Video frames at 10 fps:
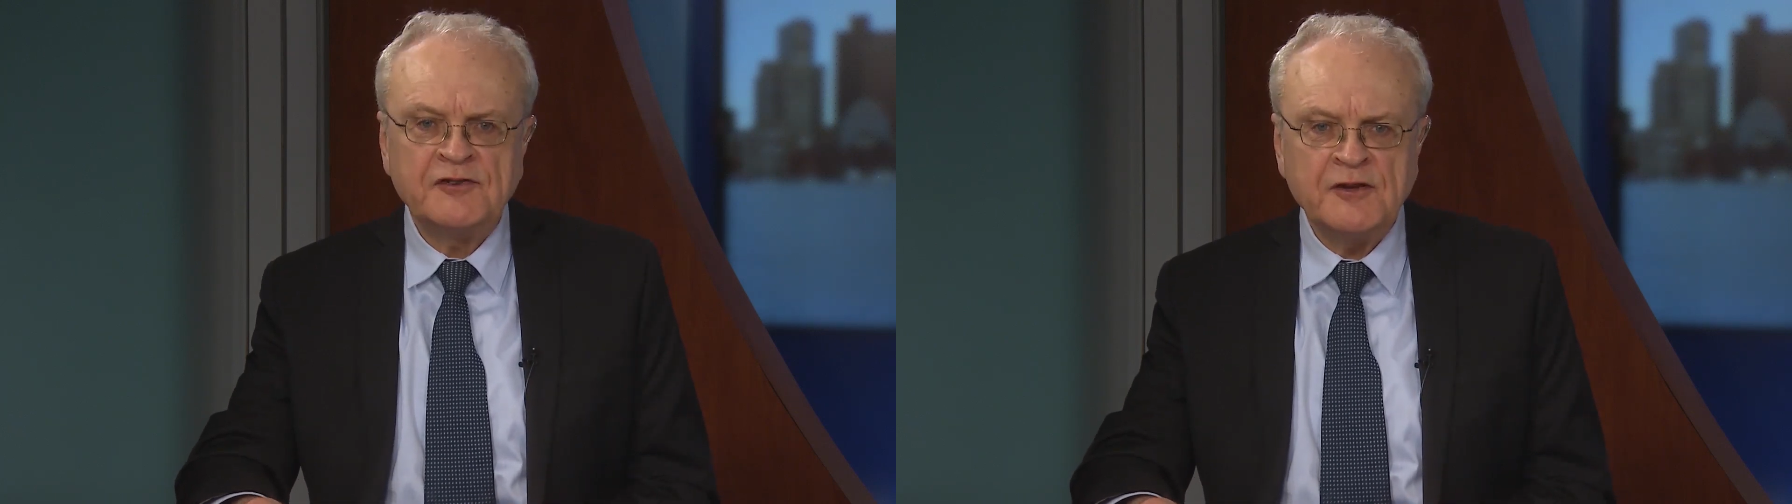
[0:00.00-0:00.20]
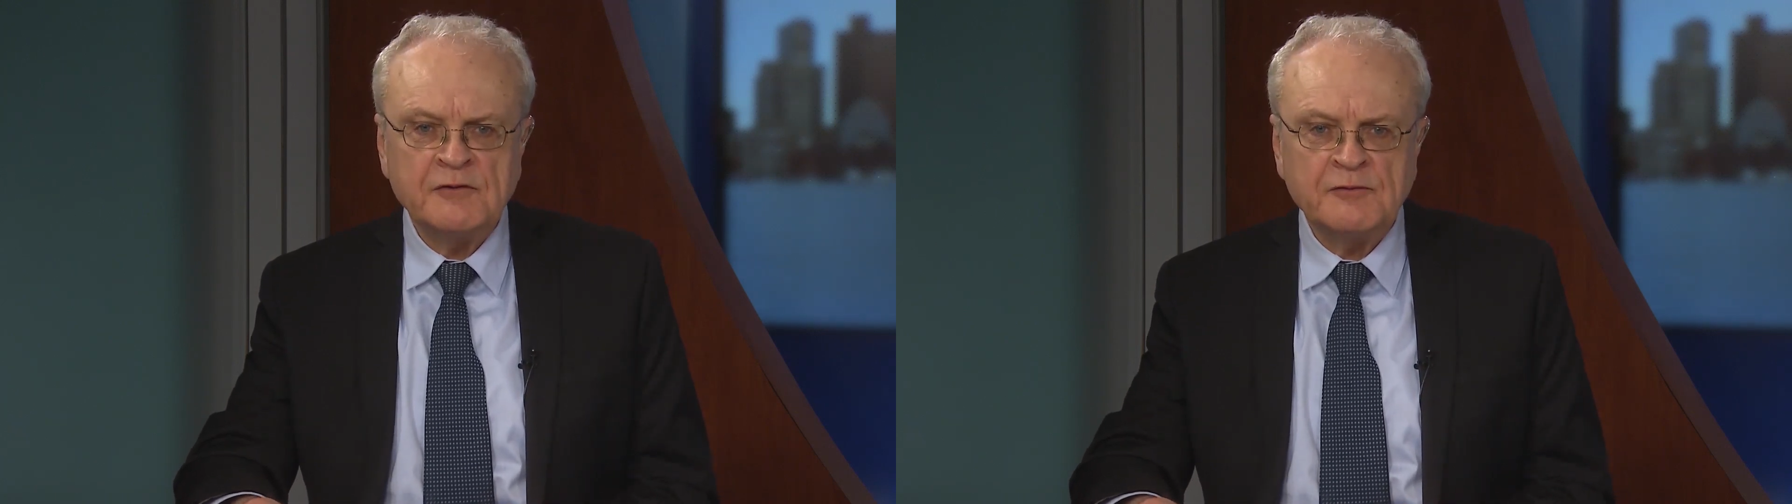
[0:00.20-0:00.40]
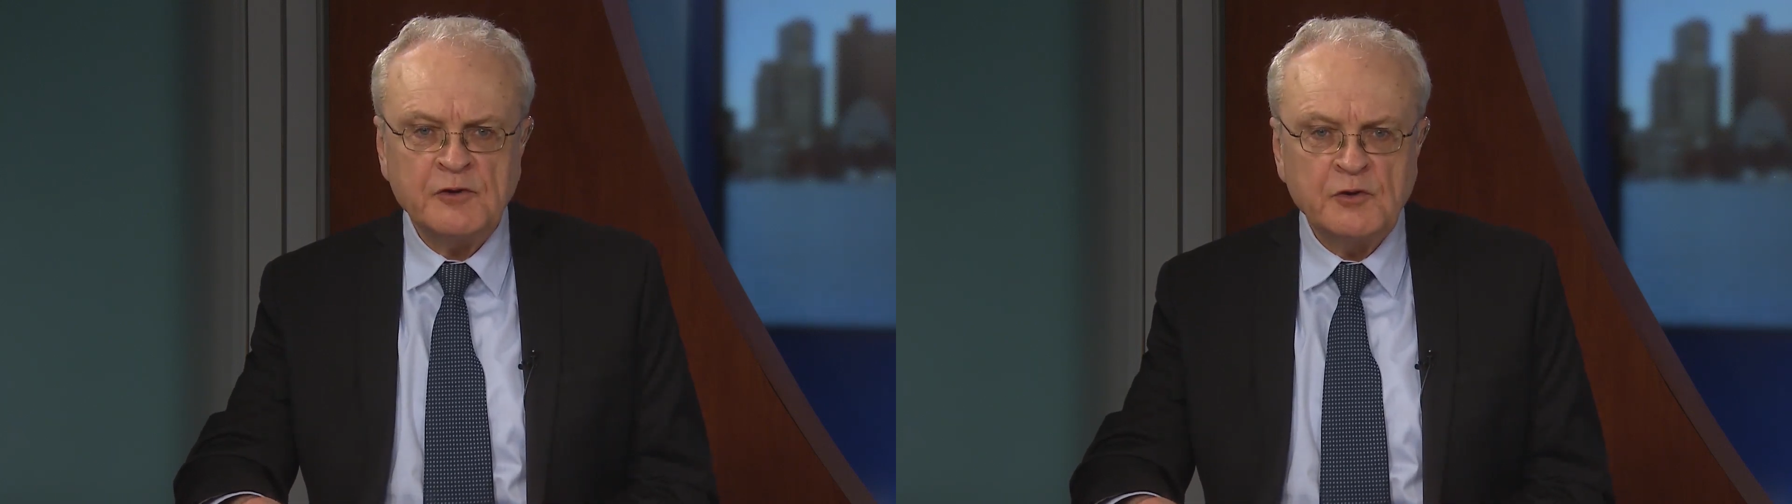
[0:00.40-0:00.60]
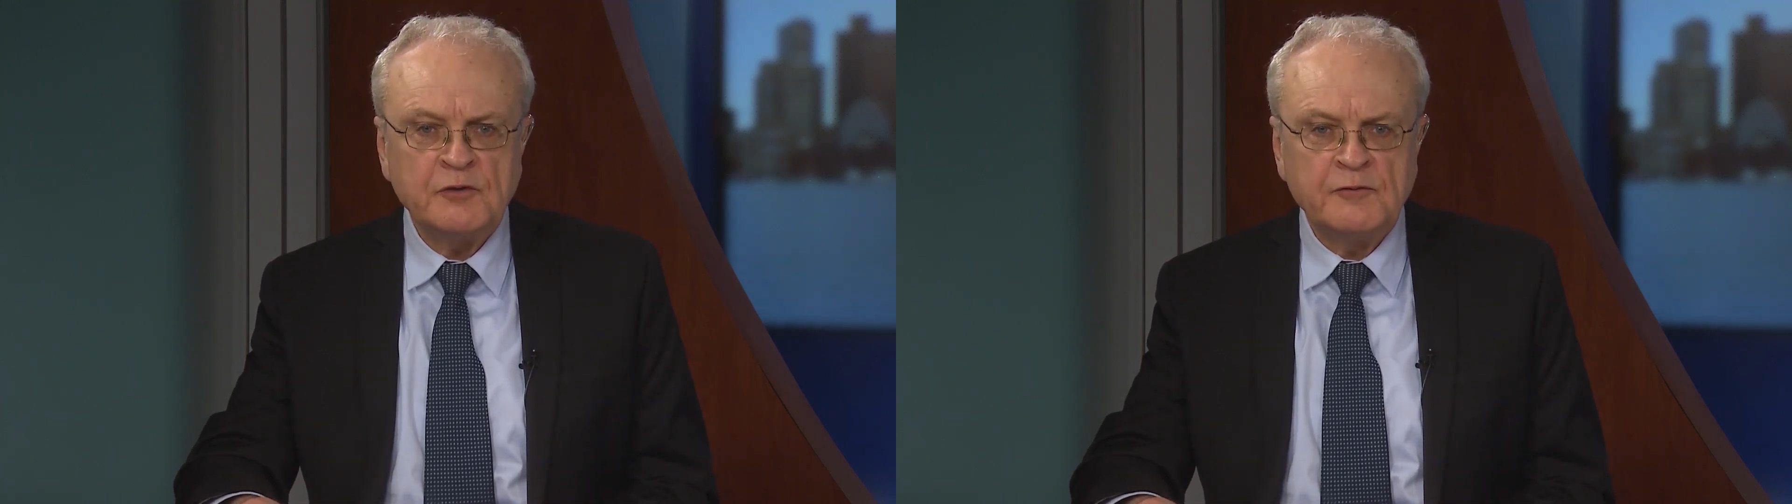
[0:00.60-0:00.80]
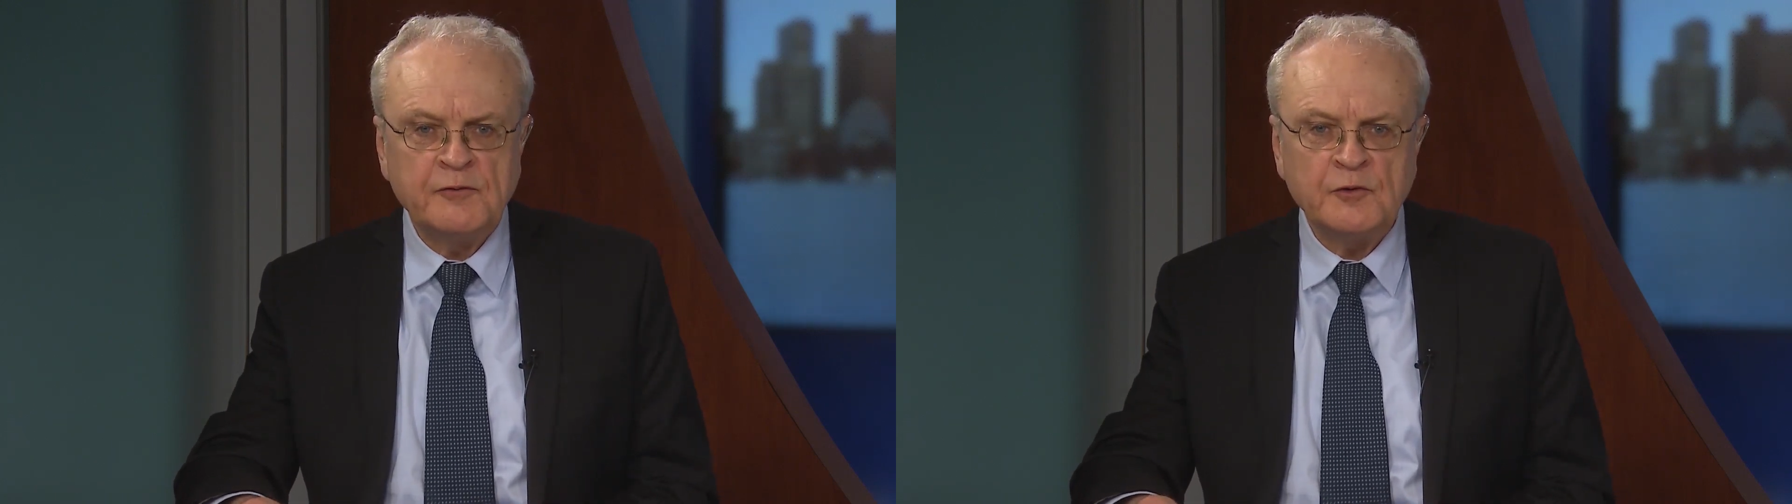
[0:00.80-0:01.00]
Center for
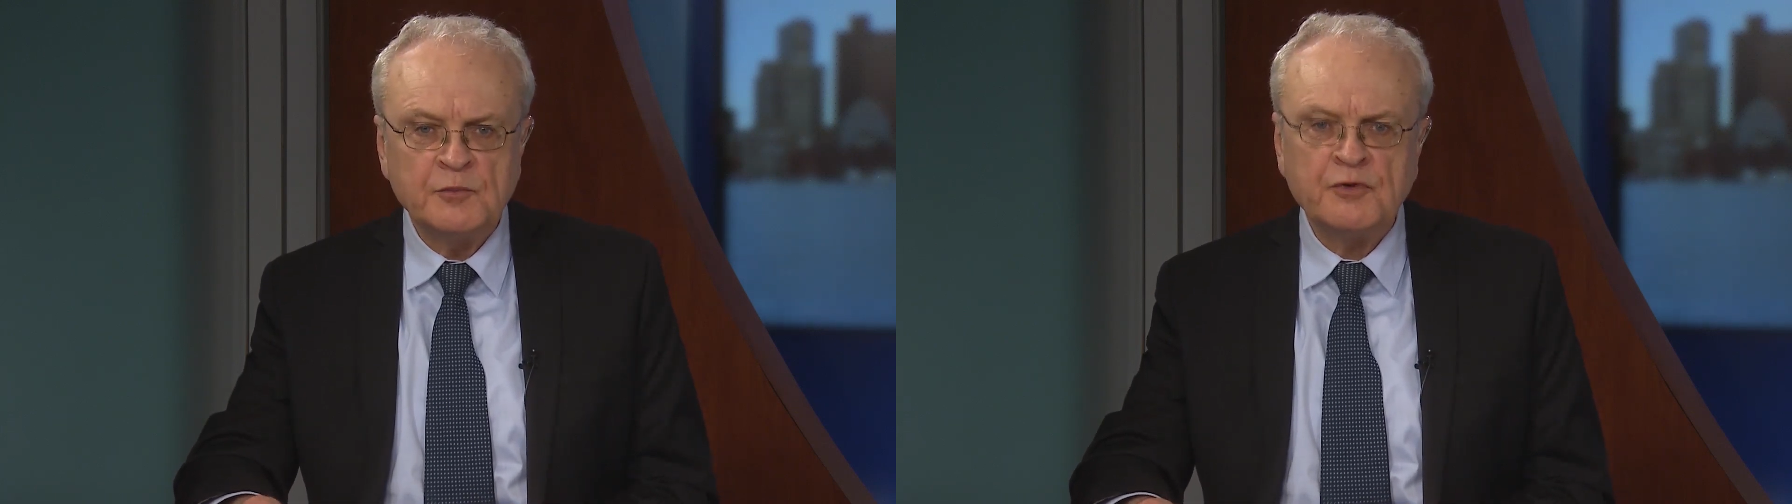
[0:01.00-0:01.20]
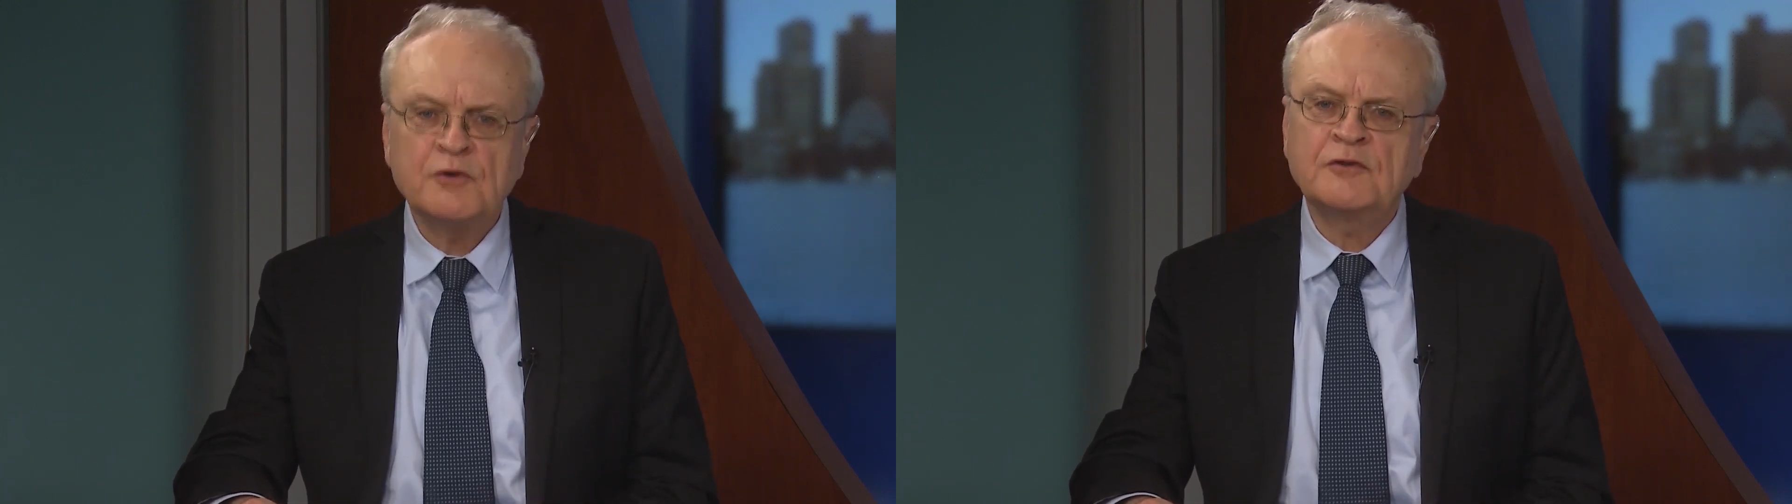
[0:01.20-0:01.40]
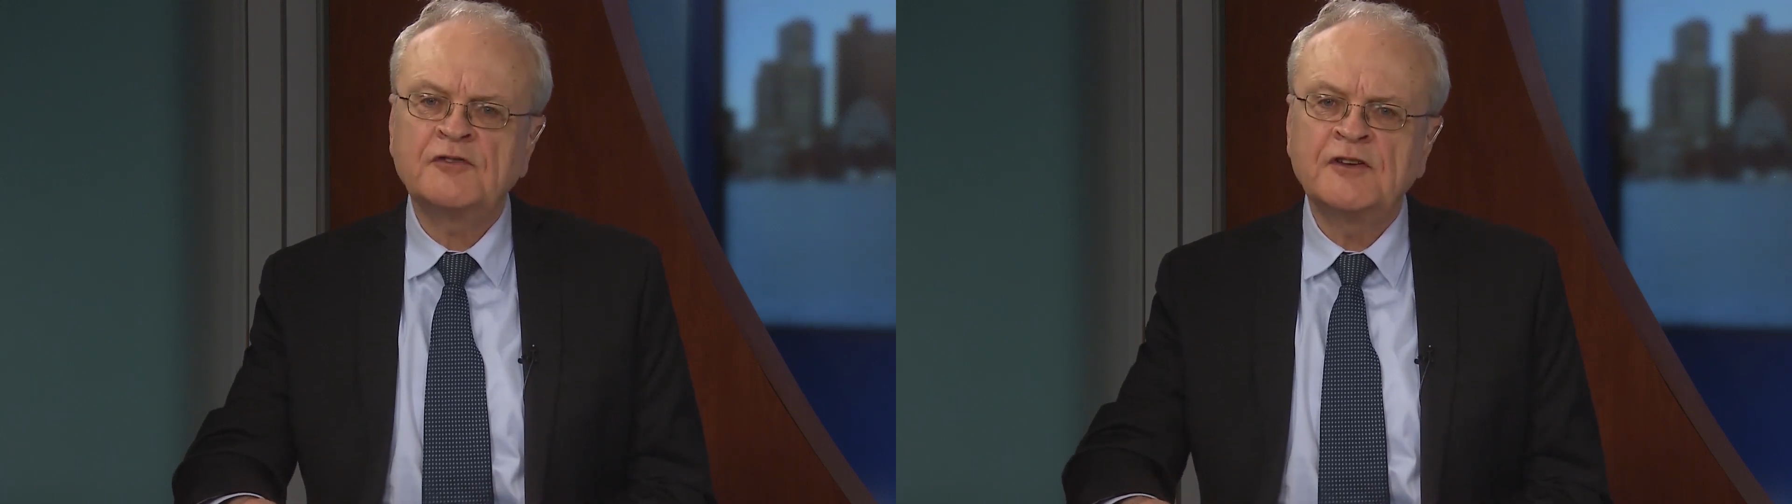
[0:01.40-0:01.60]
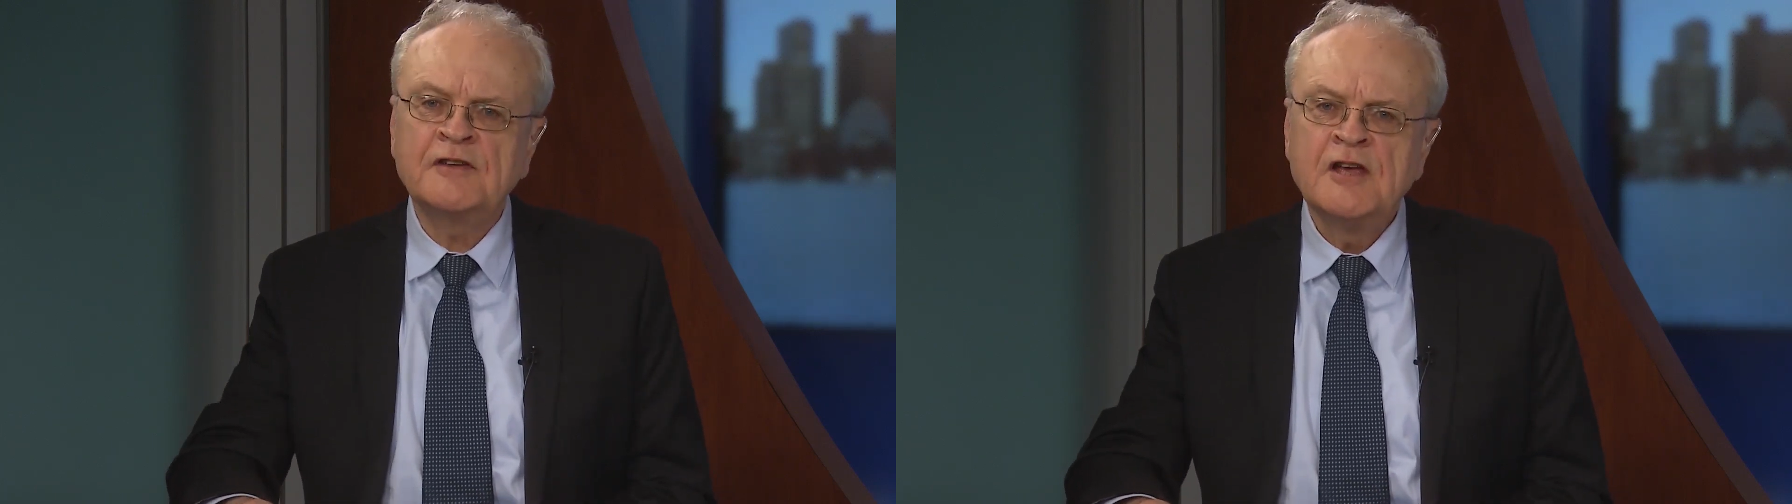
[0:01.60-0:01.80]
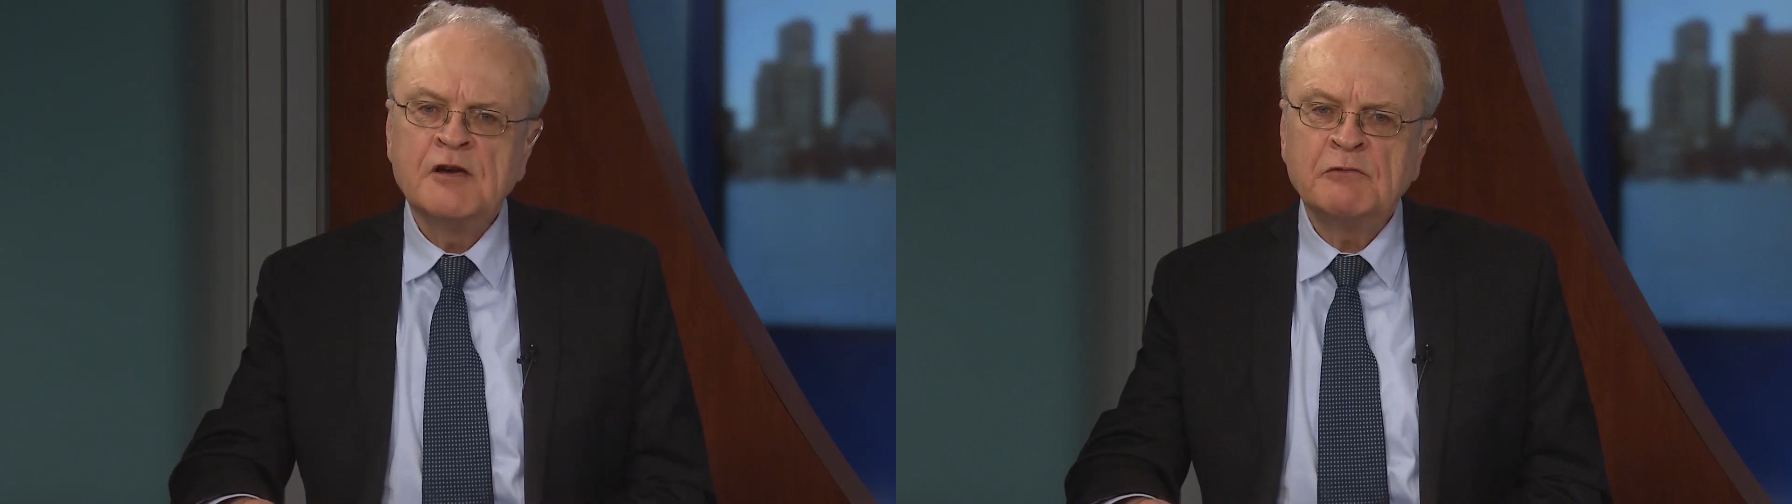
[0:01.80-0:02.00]
Good Food Purchasing.